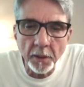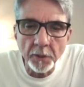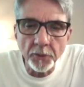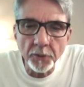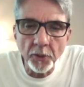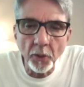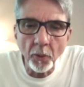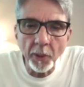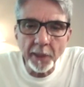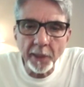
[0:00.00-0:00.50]

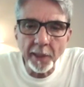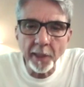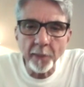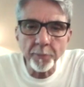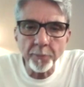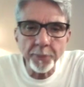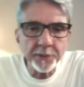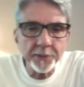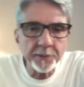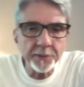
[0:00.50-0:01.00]
So what
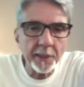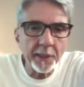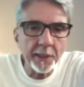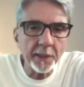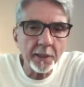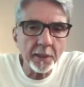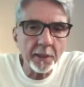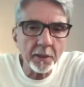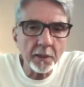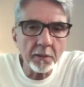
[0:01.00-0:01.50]
happens? They
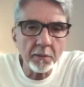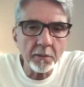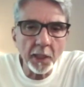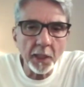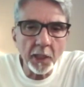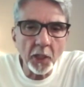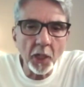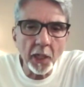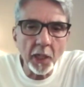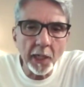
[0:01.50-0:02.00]
are
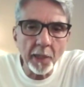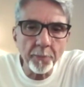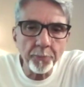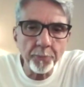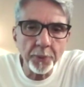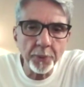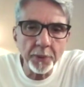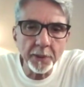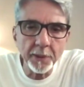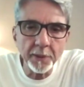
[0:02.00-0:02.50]
caught up
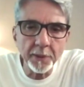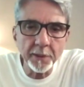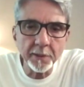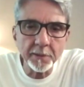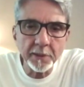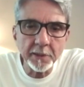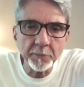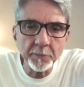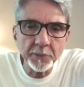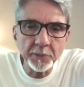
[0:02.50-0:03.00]
in the
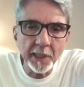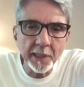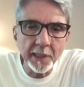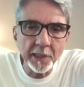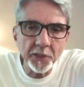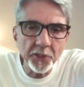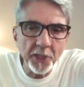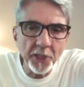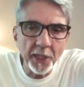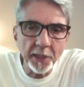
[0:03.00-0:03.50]
samsara
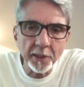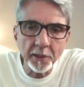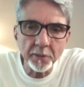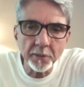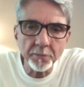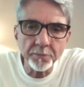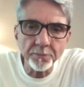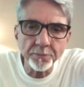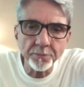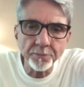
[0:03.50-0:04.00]

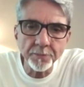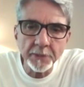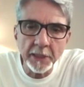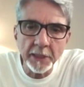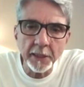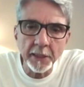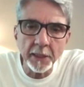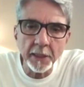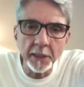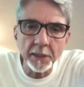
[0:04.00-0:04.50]
chakra.
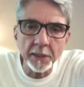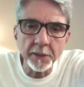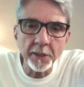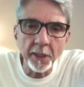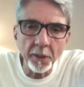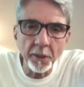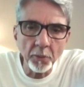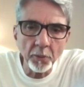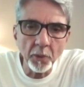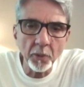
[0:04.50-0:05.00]

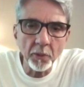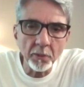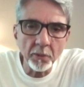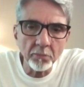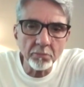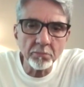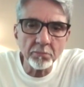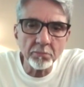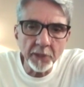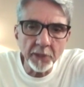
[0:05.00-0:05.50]
They will
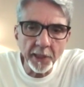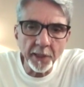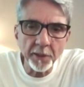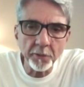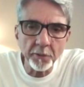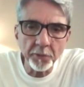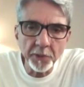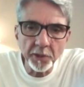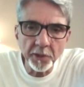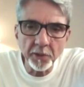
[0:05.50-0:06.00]
get a
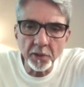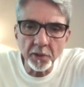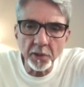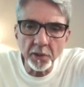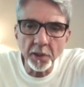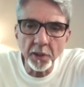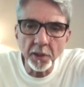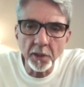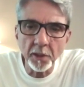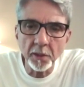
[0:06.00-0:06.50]
return
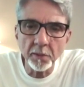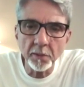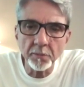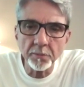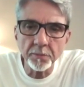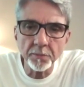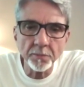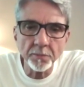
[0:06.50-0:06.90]
here.